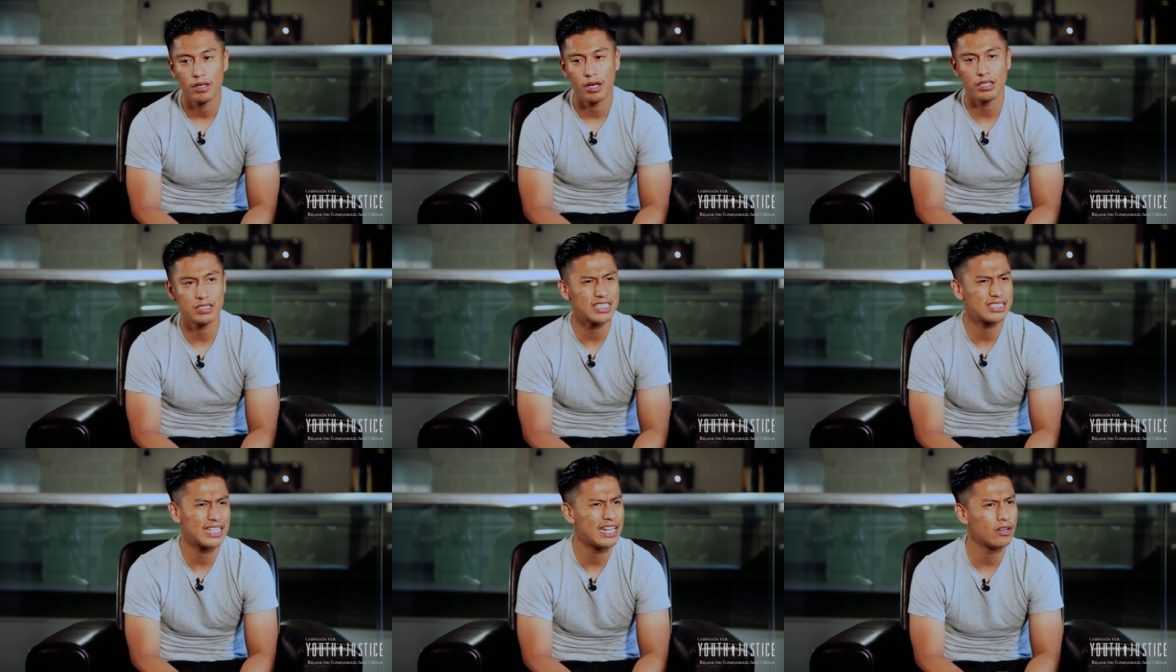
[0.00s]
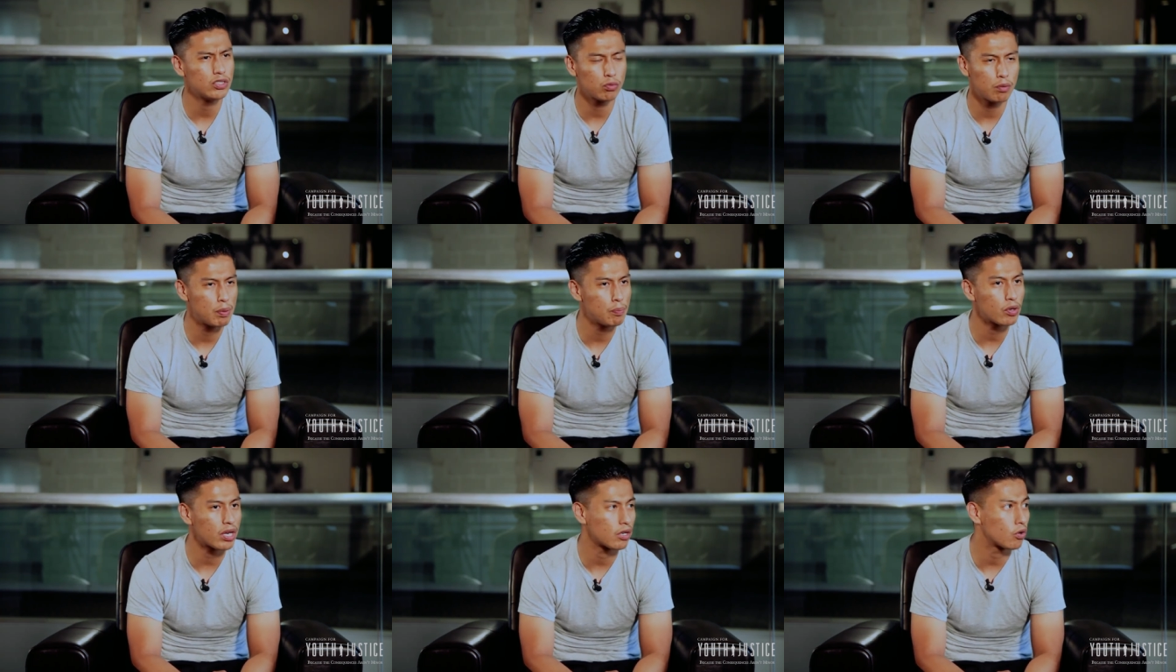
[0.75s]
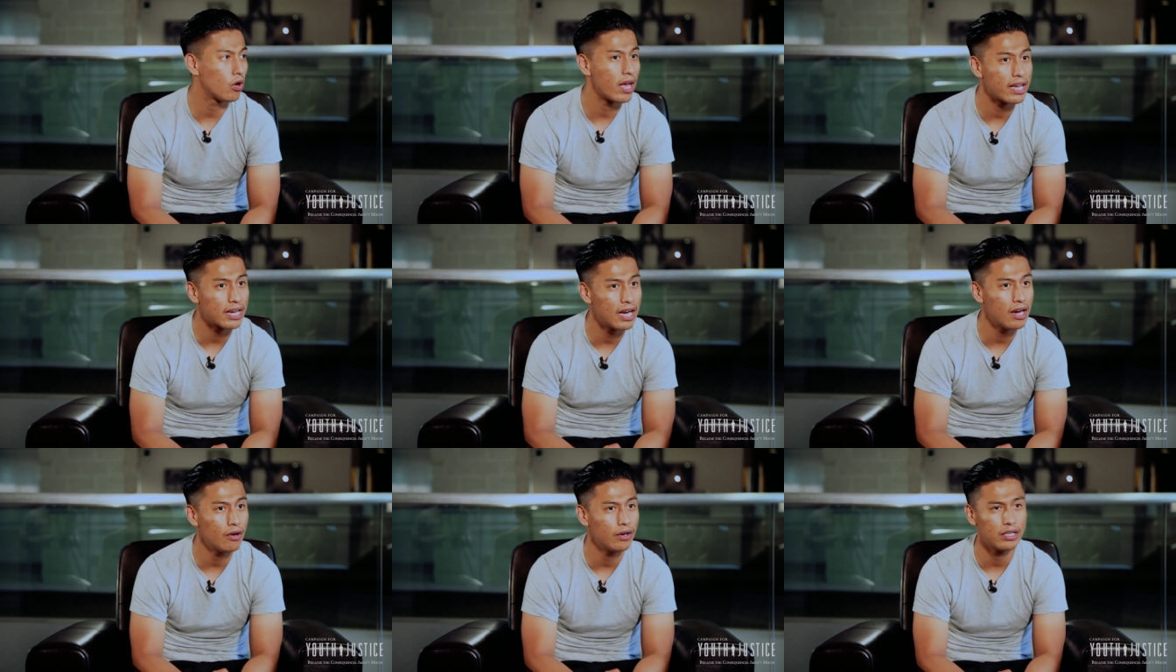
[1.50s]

uh, just centers where people can go hang out,